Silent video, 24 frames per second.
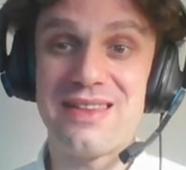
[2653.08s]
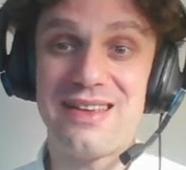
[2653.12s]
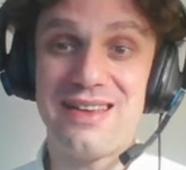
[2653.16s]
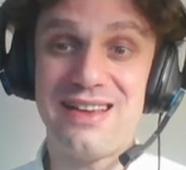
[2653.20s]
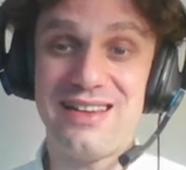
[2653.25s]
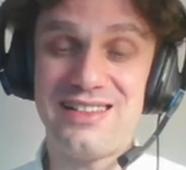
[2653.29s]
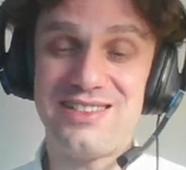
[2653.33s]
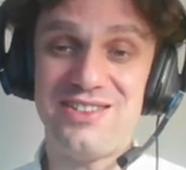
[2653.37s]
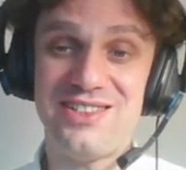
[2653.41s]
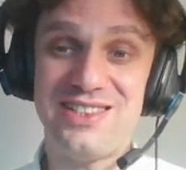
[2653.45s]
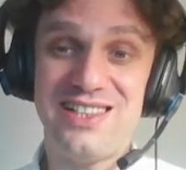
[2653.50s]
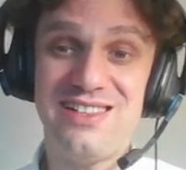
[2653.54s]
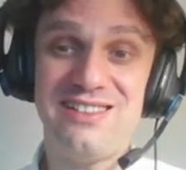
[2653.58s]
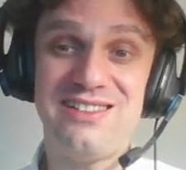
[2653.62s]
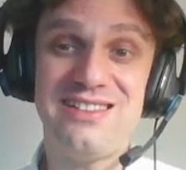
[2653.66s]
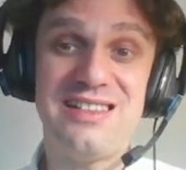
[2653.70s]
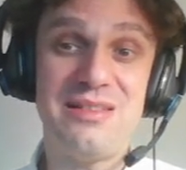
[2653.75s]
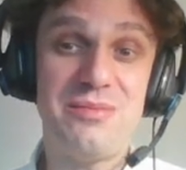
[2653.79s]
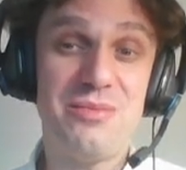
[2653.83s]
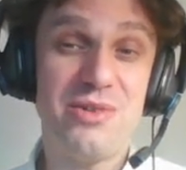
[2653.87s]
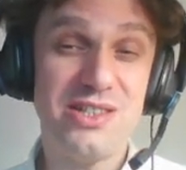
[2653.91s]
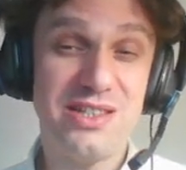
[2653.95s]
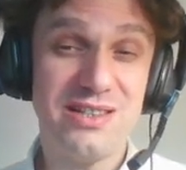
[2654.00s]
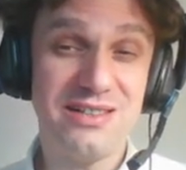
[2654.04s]
As a result,
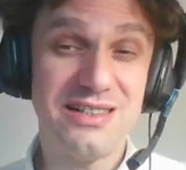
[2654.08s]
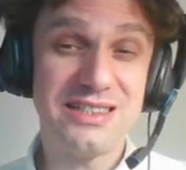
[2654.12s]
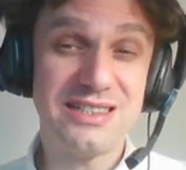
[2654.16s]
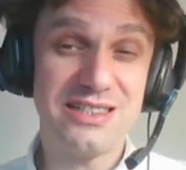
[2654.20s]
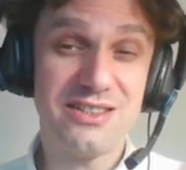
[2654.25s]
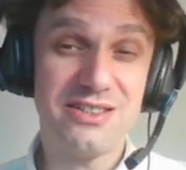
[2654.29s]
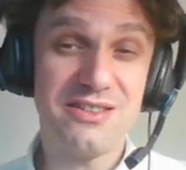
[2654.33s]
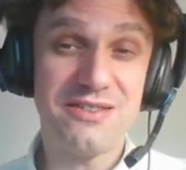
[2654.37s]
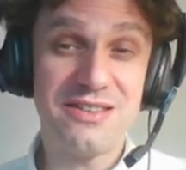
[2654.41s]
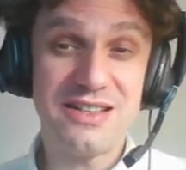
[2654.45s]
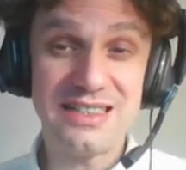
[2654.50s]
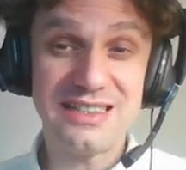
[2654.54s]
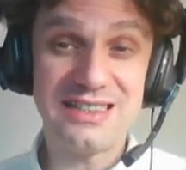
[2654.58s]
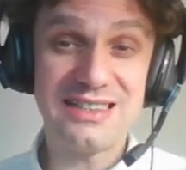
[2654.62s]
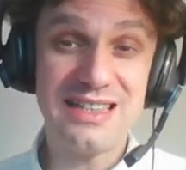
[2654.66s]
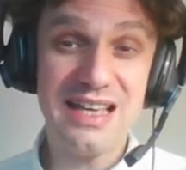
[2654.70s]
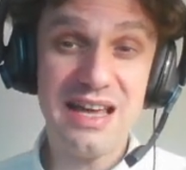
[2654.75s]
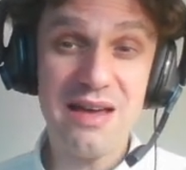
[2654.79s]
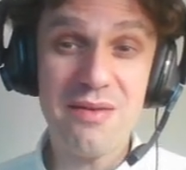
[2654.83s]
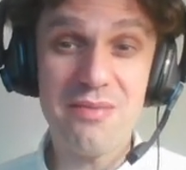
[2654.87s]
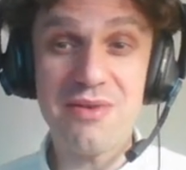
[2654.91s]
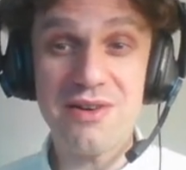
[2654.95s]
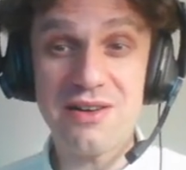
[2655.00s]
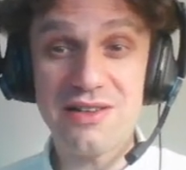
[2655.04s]
the model is not very
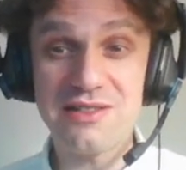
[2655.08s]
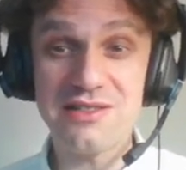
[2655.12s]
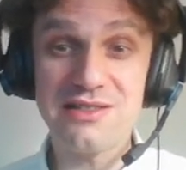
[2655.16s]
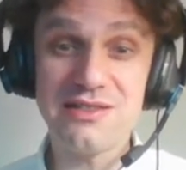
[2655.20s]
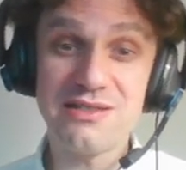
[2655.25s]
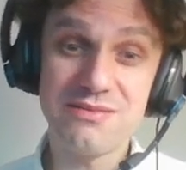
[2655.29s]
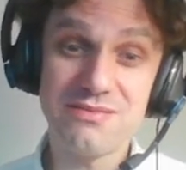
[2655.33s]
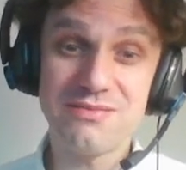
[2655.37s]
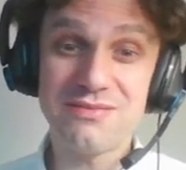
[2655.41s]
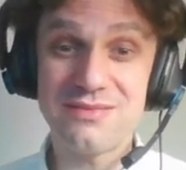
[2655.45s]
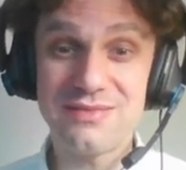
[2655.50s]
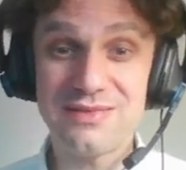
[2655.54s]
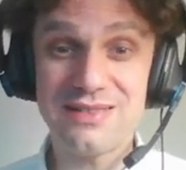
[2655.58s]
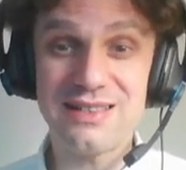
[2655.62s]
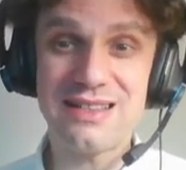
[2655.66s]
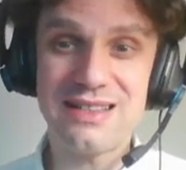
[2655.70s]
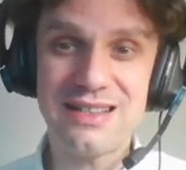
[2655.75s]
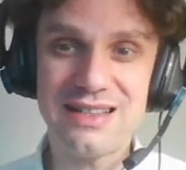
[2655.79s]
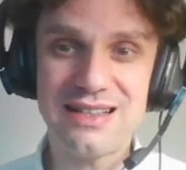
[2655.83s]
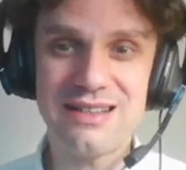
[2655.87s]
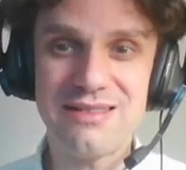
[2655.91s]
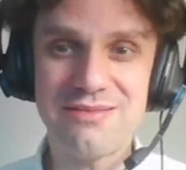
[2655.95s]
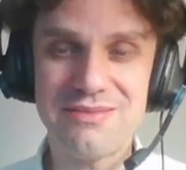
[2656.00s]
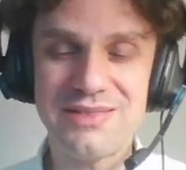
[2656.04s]
stable,
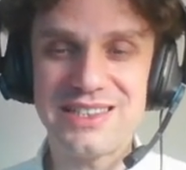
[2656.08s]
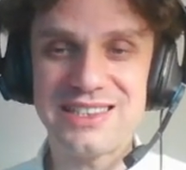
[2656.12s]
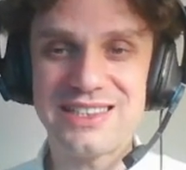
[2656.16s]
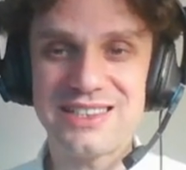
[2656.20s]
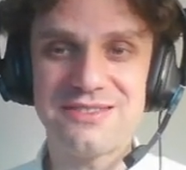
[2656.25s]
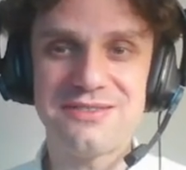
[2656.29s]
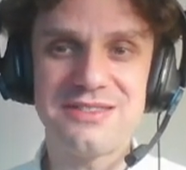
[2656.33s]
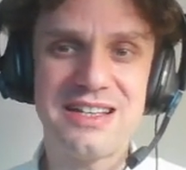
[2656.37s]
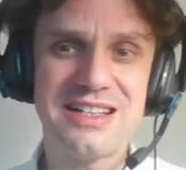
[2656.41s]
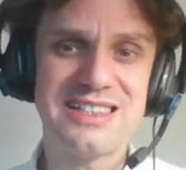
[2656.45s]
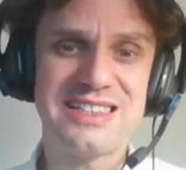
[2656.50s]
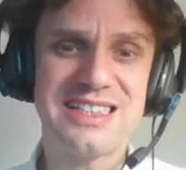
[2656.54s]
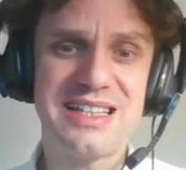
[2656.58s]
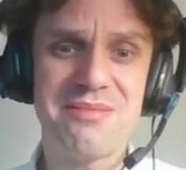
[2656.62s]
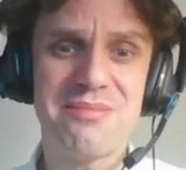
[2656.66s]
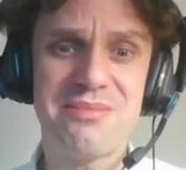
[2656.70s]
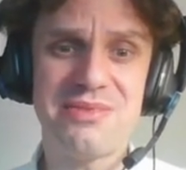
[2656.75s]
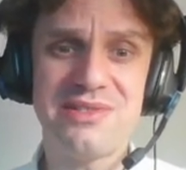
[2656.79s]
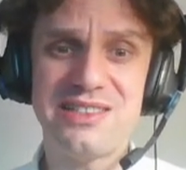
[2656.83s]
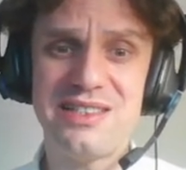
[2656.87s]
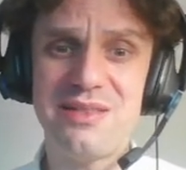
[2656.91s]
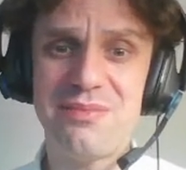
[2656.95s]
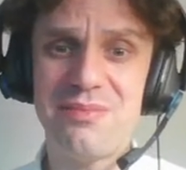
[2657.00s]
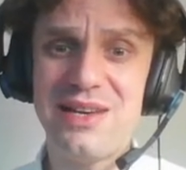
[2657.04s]
it's very
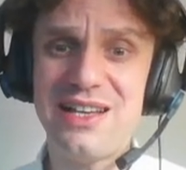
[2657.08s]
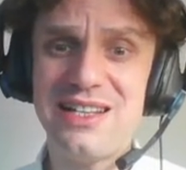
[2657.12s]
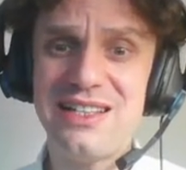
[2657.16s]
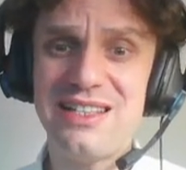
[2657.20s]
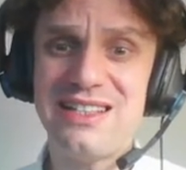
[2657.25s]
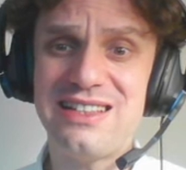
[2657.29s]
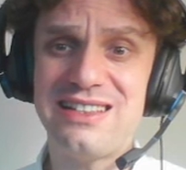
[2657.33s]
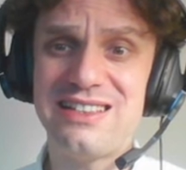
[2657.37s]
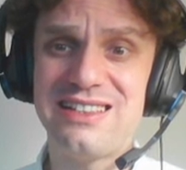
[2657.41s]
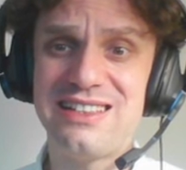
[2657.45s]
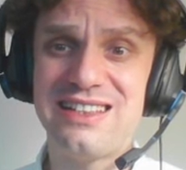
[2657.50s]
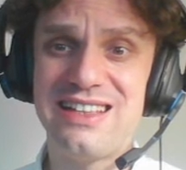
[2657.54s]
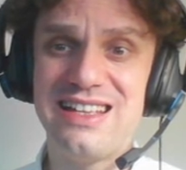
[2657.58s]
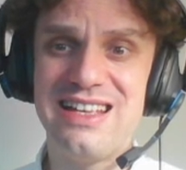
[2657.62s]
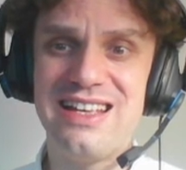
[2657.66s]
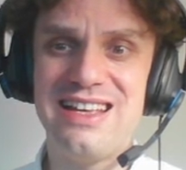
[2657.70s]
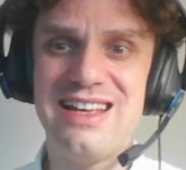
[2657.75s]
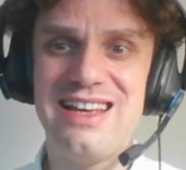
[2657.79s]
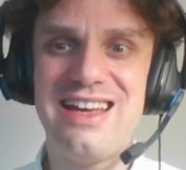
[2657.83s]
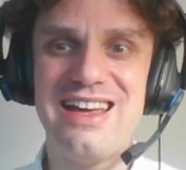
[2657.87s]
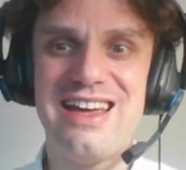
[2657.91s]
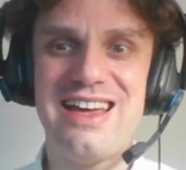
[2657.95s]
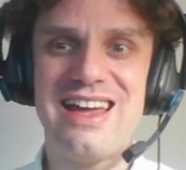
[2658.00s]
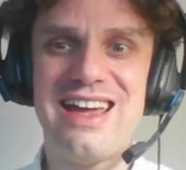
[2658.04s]
sample dependent,
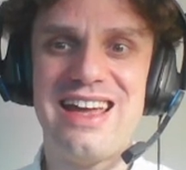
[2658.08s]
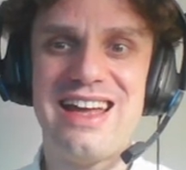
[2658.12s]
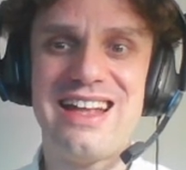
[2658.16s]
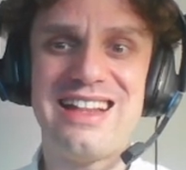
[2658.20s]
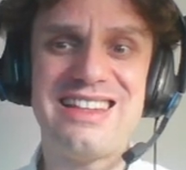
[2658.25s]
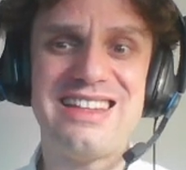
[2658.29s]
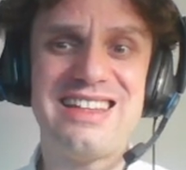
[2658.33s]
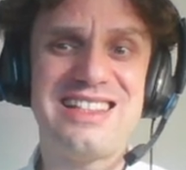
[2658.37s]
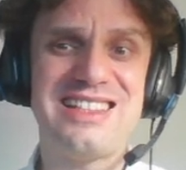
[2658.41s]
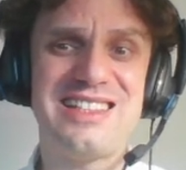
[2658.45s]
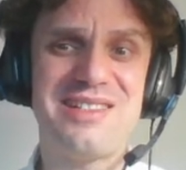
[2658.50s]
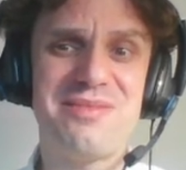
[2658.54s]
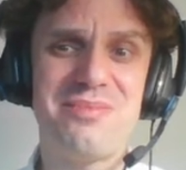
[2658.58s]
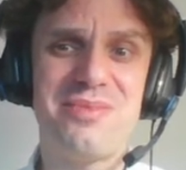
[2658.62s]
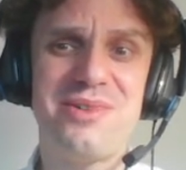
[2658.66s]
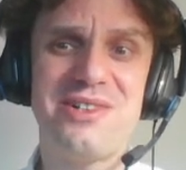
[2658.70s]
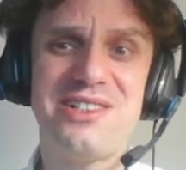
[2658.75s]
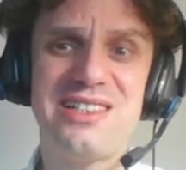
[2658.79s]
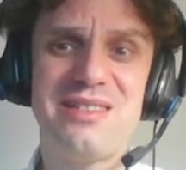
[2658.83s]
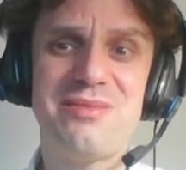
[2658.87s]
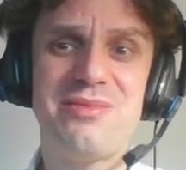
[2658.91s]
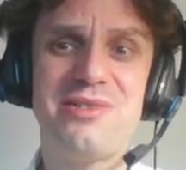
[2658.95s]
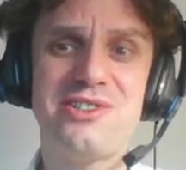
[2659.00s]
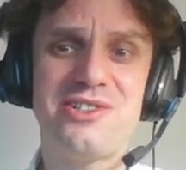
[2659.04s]
and it's
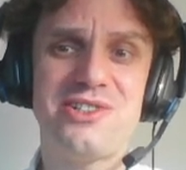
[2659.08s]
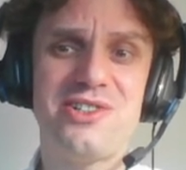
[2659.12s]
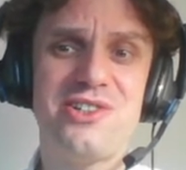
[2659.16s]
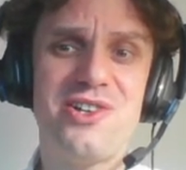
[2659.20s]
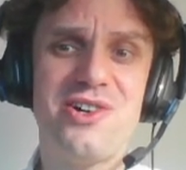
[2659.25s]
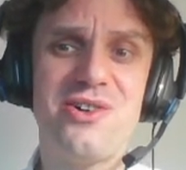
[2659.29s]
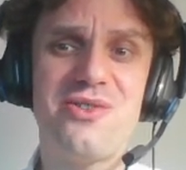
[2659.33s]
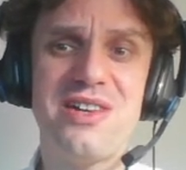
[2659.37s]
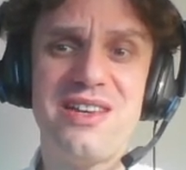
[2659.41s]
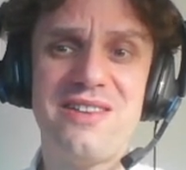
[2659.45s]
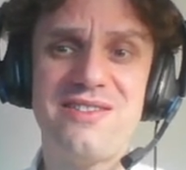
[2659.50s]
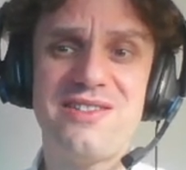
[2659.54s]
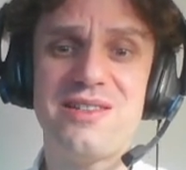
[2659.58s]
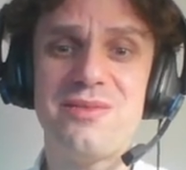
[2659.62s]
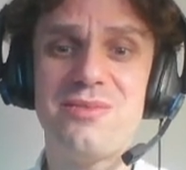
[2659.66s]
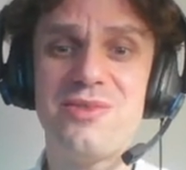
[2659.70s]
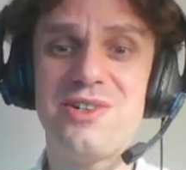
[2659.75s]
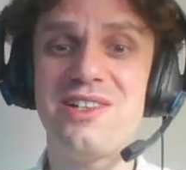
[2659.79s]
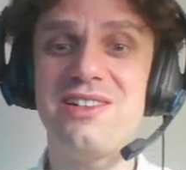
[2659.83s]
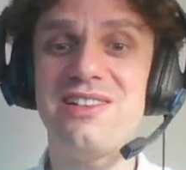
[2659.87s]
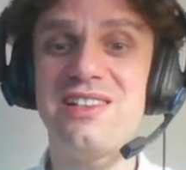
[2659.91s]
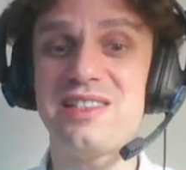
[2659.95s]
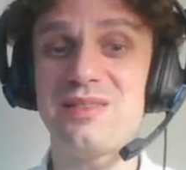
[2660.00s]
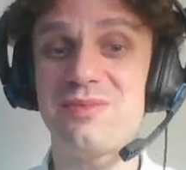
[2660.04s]
impossible to know if the
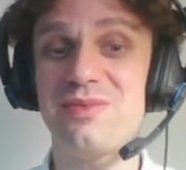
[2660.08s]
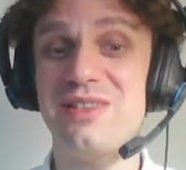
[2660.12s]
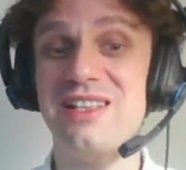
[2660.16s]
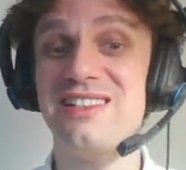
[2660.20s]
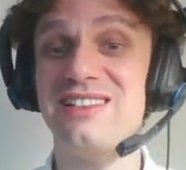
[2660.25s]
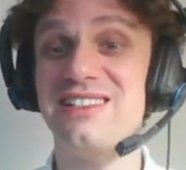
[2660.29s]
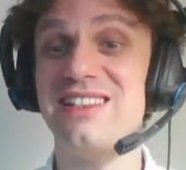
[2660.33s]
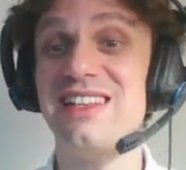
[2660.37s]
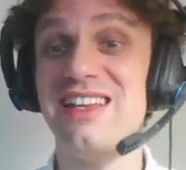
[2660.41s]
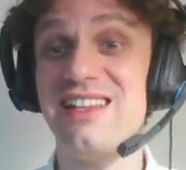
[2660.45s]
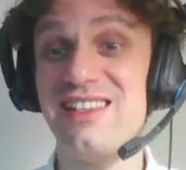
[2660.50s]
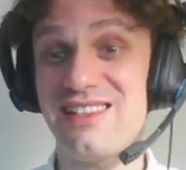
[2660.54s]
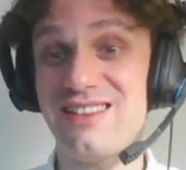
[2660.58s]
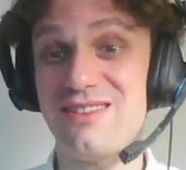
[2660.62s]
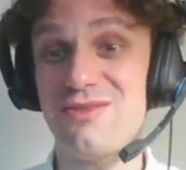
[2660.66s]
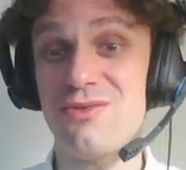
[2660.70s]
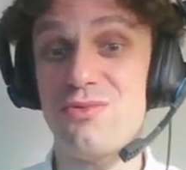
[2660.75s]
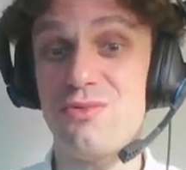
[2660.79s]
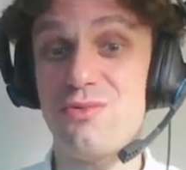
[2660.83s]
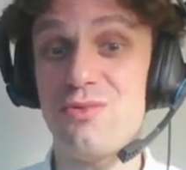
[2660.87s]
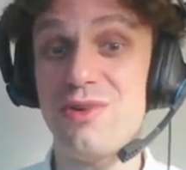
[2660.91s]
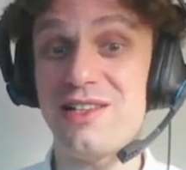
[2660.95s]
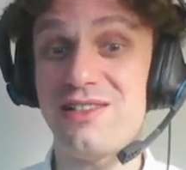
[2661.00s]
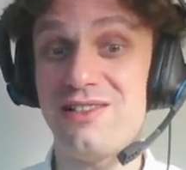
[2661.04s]
model explains the data
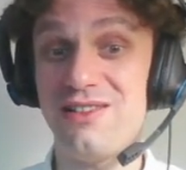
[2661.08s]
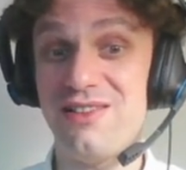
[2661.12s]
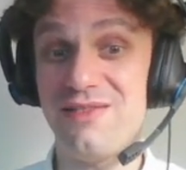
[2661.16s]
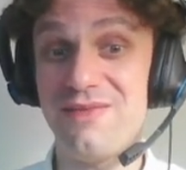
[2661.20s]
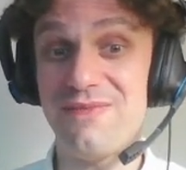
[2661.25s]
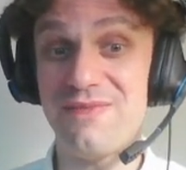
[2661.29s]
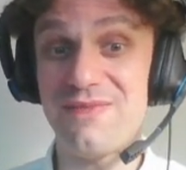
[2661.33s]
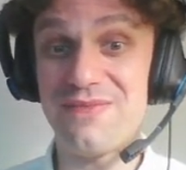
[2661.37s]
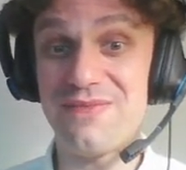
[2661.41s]
well.